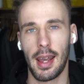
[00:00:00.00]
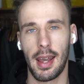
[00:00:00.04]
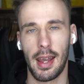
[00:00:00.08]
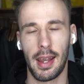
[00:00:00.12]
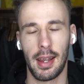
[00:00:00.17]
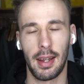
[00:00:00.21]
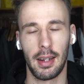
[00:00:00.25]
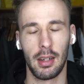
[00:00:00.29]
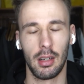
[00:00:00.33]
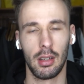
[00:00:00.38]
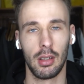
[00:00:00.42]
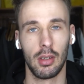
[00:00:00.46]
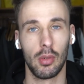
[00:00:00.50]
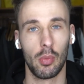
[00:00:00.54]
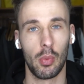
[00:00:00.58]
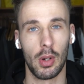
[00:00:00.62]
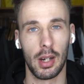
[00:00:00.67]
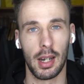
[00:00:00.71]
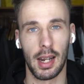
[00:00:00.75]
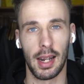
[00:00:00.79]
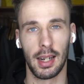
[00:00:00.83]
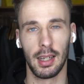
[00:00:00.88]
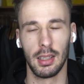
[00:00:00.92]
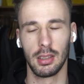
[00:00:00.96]
And
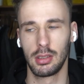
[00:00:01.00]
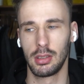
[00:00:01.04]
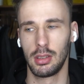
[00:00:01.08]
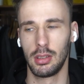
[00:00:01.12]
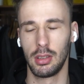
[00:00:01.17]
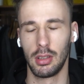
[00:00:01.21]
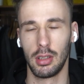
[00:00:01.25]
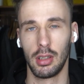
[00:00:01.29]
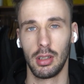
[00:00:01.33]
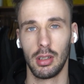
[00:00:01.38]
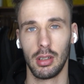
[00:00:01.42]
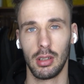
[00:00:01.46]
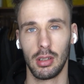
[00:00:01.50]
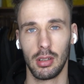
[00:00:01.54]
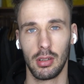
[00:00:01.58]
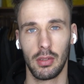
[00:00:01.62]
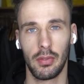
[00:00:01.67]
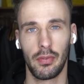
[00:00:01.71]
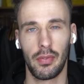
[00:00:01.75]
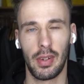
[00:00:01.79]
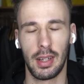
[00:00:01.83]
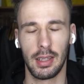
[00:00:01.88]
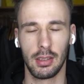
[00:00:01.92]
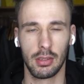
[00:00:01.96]
when I listen to
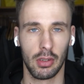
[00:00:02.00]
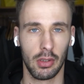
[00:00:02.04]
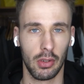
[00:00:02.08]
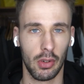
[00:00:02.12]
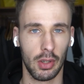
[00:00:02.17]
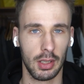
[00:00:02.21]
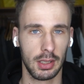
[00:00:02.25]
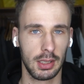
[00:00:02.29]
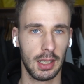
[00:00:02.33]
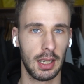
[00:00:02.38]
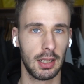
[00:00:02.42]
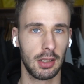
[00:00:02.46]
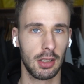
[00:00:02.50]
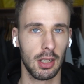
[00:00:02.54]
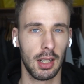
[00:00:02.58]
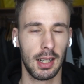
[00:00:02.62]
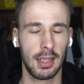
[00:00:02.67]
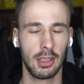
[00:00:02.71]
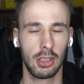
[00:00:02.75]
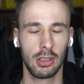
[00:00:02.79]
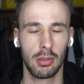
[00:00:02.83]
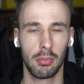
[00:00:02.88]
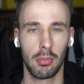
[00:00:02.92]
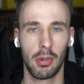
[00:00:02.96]
things on noise
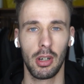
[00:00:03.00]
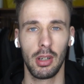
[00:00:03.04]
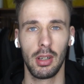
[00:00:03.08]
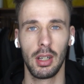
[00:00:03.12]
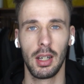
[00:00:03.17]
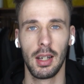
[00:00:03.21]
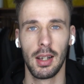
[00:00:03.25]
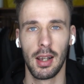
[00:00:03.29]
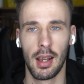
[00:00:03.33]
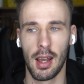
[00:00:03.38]
cancellation mode,